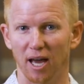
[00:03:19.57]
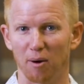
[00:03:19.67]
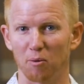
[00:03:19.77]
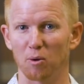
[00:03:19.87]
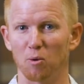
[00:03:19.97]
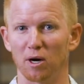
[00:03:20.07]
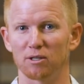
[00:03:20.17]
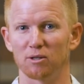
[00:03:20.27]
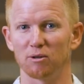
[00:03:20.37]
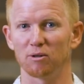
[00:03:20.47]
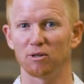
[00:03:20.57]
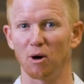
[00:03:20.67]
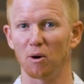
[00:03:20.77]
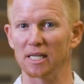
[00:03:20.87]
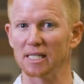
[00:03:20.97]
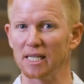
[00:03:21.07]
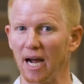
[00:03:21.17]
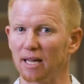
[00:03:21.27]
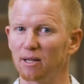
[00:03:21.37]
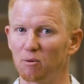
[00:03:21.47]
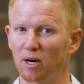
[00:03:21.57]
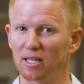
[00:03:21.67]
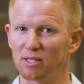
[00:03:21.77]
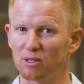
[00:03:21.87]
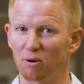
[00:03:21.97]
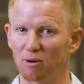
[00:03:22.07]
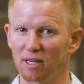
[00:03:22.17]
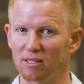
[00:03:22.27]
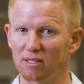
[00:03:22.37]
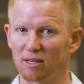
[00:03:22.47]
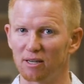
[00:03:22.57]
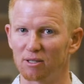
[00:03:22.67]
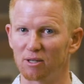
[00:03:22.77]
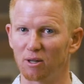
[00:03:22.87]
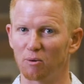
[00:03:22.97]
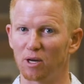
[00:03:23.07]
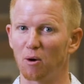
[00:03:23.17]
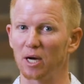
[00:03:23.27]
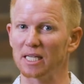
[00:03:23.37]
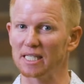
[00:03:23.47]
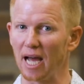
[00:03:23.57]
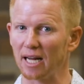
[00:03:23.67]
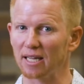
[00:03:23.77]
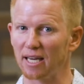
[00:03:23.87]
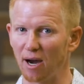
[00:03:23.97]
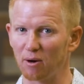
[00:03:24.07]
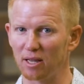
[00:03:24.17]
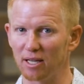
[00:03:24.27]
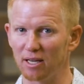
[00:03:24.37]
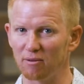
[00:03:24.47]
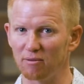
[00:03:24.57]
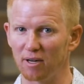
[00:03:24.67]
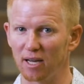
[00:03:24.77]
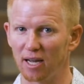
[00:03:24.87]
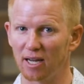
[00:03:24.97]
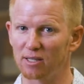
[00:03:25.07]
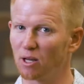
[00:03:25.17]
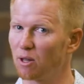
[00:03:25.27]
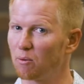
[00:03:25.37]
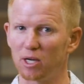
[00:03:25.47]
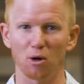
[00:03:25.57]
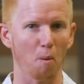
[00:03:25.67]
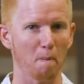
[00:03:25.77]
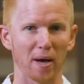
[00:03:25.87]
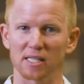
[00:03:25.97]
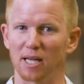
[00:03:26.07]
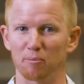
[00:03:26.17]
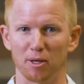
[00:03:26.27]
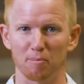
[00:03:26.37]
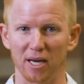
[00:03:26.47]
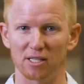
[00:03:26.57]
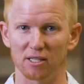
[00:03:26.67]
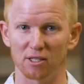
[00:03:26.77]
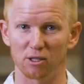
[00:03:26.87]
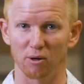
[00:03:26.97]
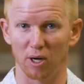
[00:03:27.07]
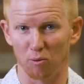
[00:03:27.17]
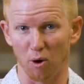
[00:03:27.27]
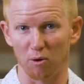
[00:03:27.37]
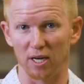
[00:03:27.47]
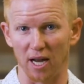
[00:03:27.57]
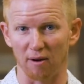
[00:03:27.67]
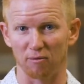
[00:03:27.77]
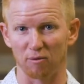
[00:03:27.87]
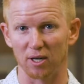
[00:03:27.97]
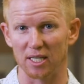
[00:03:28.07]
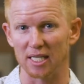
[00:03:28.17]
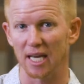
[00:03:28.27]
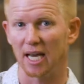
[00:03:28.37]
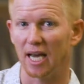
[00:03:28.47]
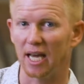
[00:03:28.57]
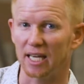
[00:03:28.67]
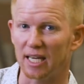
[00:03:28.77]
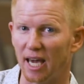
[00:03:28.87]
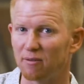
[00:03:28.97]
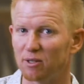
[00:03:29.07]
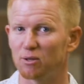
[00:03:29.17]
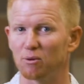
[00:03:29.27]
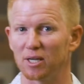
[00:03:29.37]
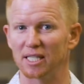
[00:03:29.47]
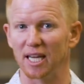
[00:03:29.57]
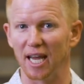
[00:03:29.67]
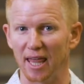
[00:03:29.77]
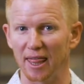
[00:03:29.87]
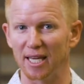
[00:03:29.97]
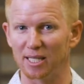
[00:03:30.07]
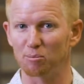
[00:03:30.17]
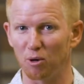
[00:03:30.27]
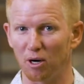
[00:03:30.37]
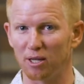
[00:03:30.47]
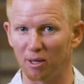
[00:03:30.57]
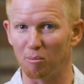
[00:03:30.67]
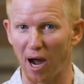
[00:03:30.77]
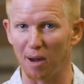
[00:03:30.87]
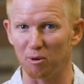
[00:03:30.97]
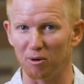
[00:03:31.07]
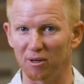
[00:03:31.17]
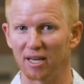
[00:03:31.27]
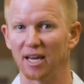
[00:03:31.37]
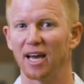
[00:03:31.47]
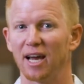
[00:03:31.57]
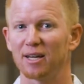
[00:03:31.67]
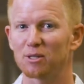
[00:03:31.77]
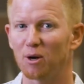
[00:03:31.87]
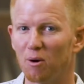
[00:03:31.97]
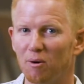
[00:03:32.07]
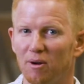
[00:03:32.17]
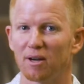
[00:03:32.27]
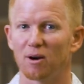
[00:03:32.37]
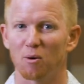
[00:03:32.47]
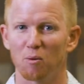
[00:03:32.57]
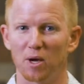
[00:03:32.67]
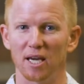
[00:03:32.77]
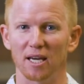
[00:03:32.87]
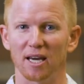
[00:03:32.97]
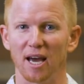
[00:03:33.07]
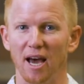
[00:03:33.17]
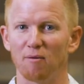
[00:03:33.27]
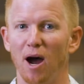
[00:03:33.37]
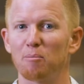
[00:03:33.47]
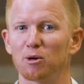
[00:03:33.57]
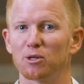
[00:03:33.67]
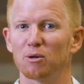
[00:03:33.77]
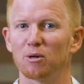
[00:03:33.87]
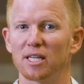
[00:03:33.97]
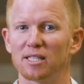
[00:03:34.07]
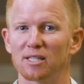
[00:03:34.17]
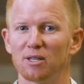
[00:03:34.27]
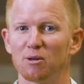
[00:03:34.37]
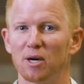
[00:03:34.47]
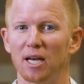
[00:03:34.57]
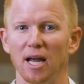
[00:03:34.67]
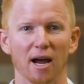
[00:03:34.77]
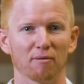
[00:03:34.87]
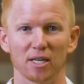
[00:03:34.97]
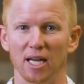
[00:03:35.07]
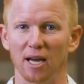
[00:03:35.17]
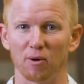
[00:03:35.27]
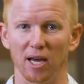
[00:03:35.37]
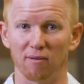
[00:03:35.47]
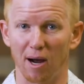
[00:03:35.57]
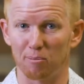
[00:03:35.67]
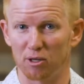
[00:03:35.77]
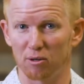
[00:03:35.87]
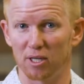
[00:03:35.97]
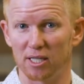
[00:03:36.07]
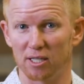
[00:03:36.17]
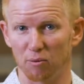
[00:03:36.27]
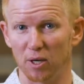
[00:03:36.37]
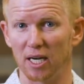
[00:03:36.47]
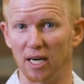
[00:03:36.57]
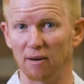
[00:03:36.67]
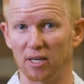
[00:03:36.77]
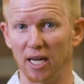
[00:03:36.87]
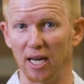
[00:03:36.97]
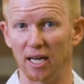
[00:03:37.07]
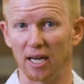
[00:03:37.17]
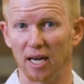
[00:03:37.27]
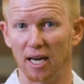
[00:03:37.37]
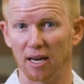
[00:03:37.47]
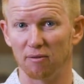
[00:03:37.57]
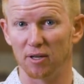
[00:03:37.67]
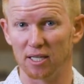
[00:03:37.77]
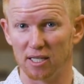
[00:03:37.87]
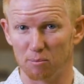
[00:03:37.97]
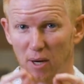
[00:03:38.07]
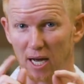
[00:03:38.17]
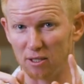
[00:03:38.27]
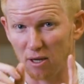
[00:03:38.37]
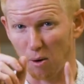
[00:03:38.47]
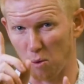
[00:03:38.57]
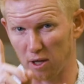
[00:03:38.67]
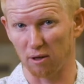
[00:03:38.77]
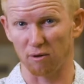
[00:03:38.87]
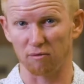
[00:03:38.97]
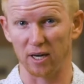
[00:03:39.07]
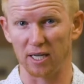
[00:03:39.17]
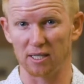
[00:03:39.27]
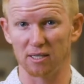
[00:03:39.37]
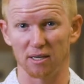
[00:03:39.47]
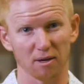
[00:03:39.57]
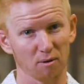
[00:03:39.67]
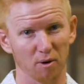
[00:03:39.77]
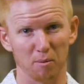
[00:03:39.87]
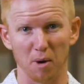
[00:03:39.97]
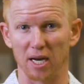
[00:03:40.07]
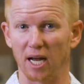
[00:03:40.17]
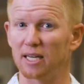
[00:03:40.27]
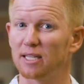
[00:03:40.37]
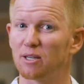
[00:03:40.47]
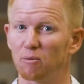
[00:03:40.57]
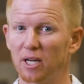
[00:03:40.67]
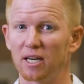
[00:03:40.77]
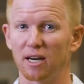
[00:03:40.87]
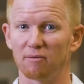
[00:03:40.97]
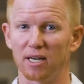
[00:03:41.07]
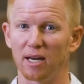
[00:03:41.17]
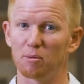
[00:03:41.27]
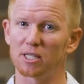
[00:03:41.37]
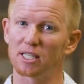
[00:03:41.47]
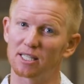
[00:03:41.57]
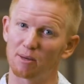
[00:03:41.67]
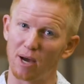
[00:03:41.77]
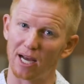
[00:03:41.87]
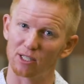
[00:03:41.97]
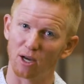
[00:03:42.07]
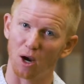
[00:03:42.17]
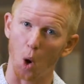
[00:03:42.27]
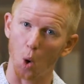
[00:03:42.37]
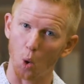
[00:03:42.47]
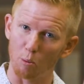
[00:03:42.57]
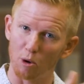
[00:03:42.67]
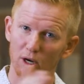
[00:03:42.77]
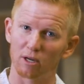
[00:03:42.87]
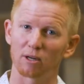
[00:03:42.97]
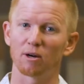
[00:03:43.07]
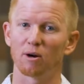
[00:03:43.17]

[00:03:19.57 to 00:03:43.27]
and we want to know exactly what He's told us so that we know exactly how to live and so that we don't mess up the message. So He wrote it down for us, and He gave it to us in this book, the Bible. And so we have opportunities to do it every day. We have opportunities to read it every day. And if He had just passed on one little phrase, we might not need to read it every day. But since He passed on a whole book